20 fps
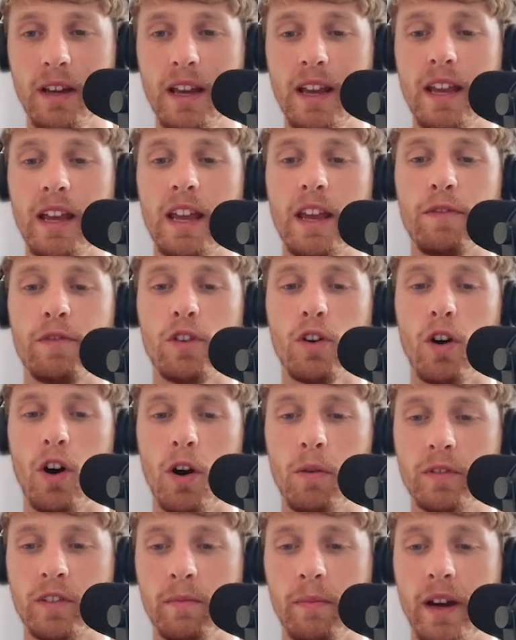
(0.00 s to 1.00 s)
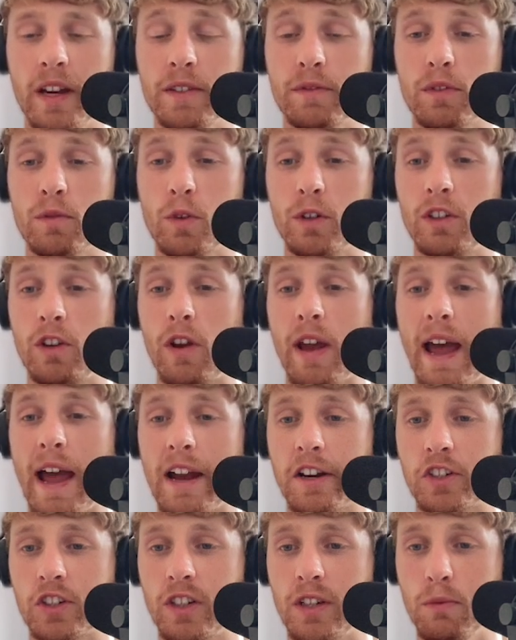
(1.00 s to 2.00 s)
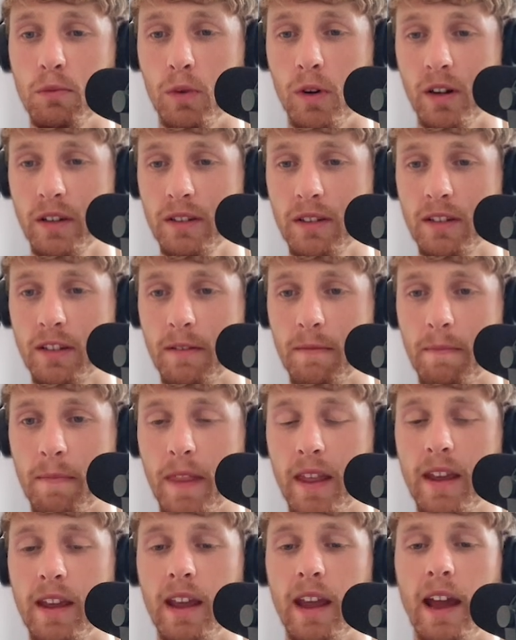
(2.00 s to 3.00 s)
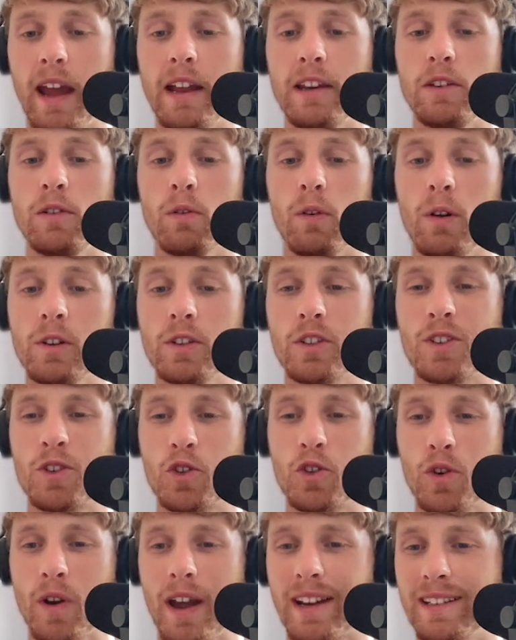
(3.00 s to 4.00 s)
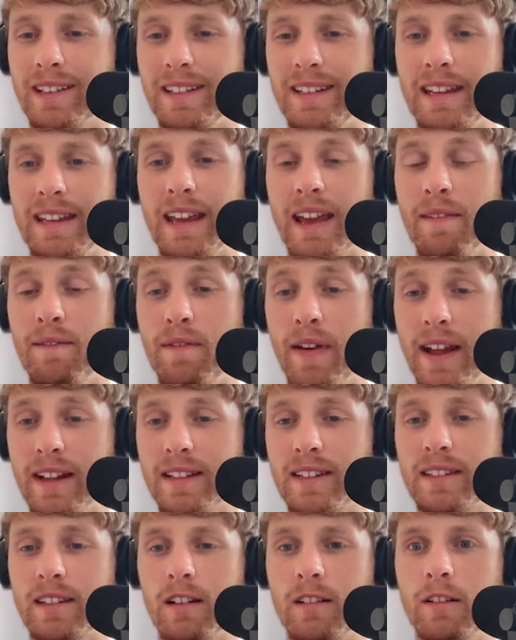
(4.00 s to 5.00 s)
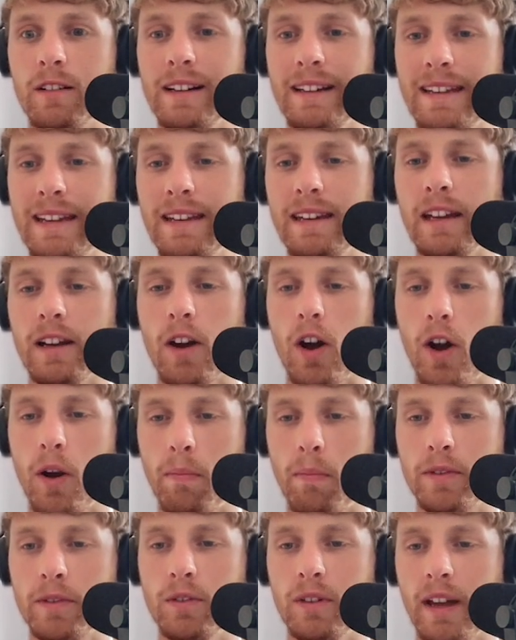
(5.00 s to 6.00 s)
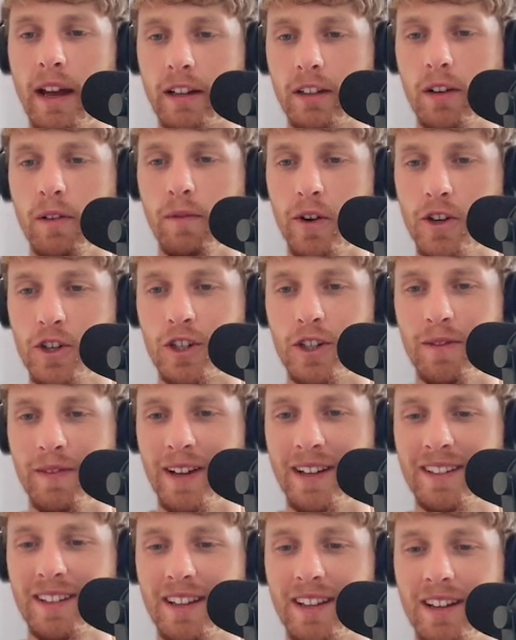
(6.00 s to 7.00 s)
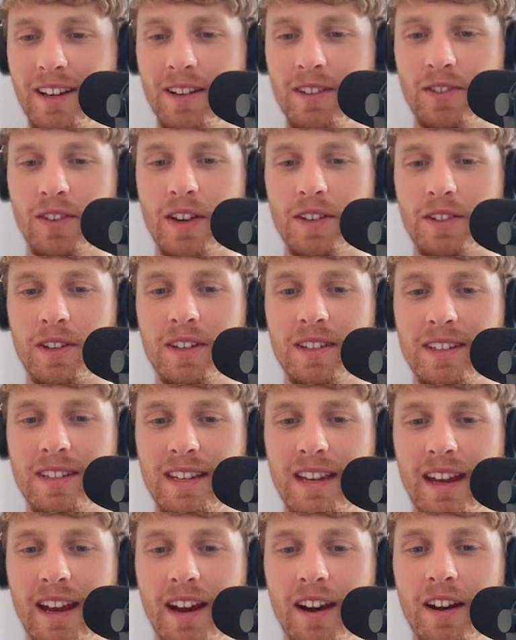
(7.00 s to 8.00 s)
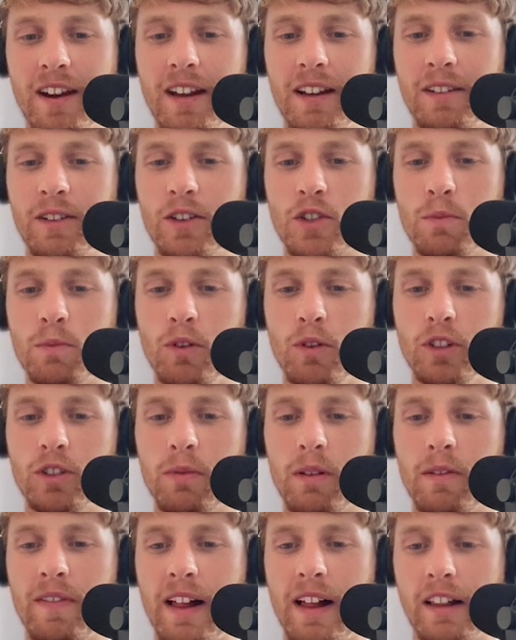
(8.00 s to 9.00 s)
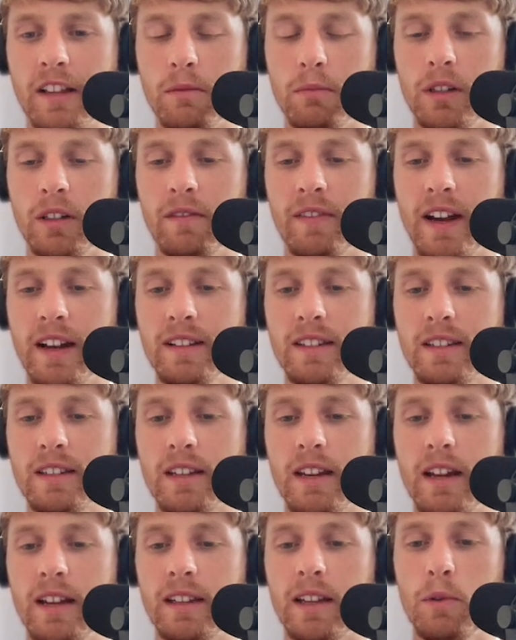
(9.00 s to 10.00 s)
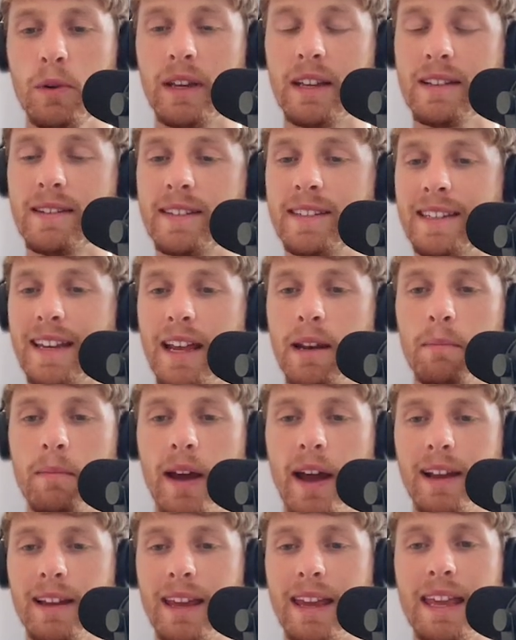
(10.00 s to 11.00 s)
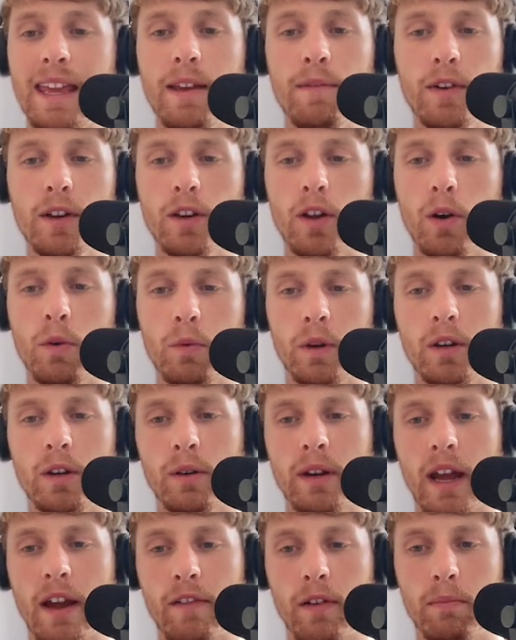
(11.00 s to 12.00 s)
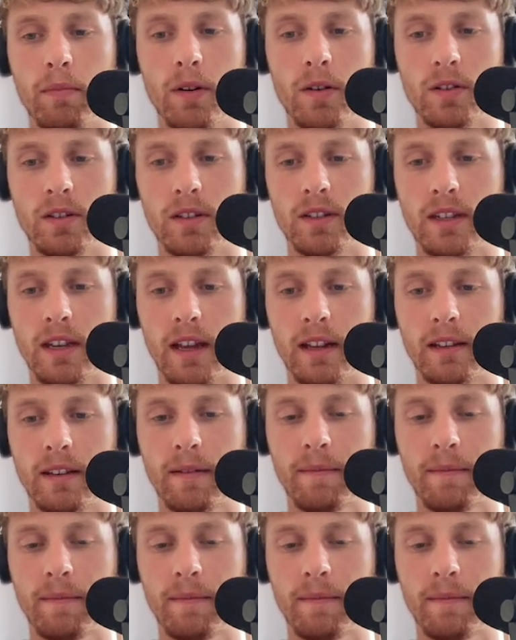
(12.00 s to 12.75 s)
if you optimize for what you actually want, and you also track the events that are leading up to that conversion event. So as you can see here, there's multiple valuable events that we can send back even though we don't have a purchase yet.